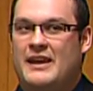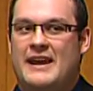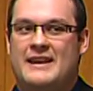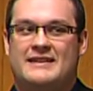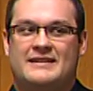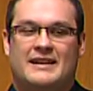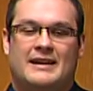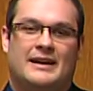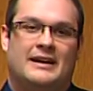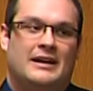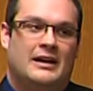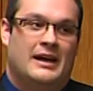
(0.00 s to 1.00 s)

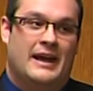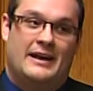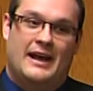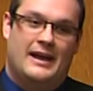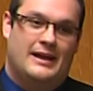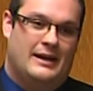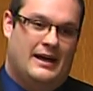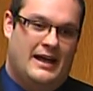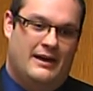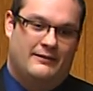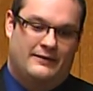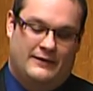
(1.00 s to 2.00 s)
And I
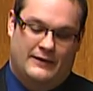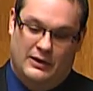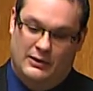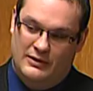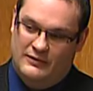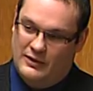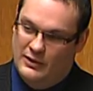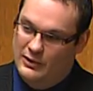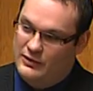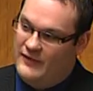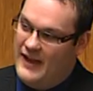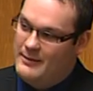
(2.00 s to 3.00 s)
have
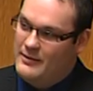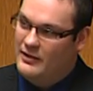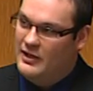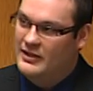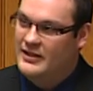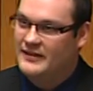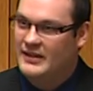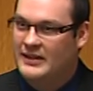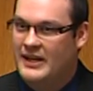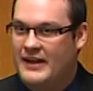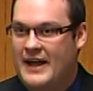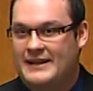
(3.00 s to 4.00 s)
close family relatives
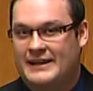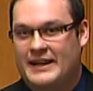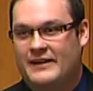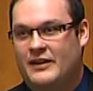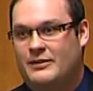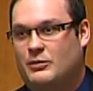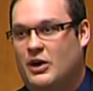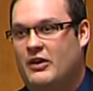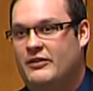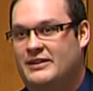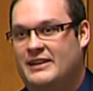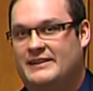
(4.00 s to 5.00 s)
that had to leave this
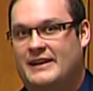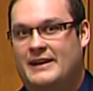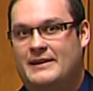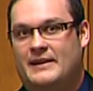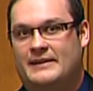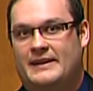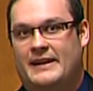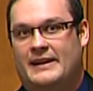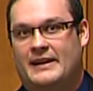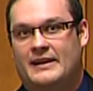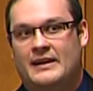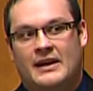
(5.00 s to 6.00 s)
province because they didn't think they
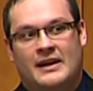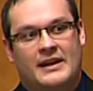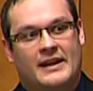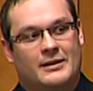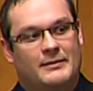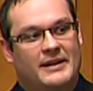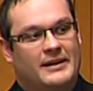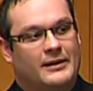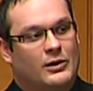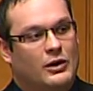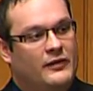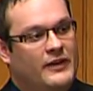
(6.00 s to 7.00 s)
could make a
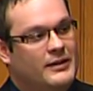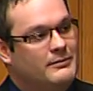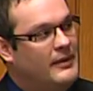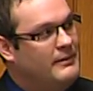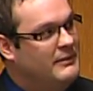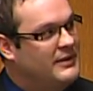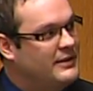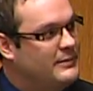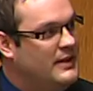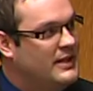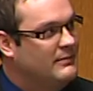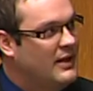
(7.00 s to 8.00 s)
go of it. Mr.
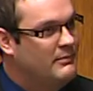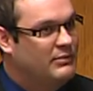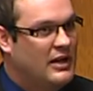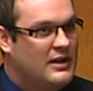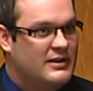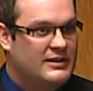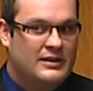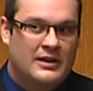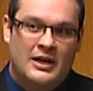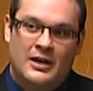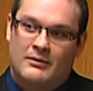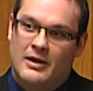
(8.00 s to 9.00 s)
Speaker, my brother
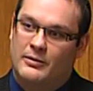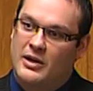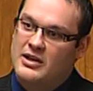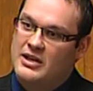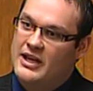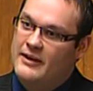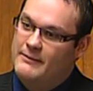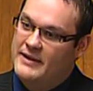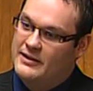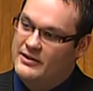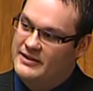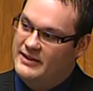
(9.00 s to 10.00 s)
left. My
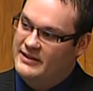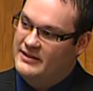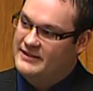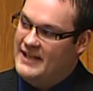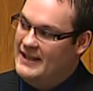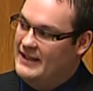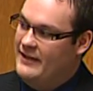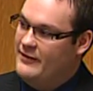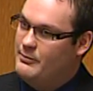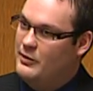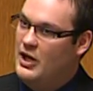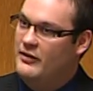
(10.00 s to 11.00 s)
two sisters had to leave
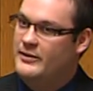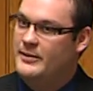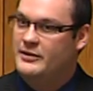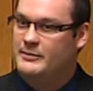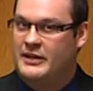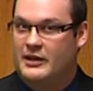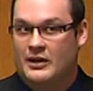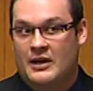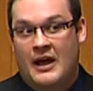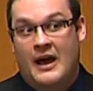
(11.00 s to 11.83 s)
the province, Mr. Speaker.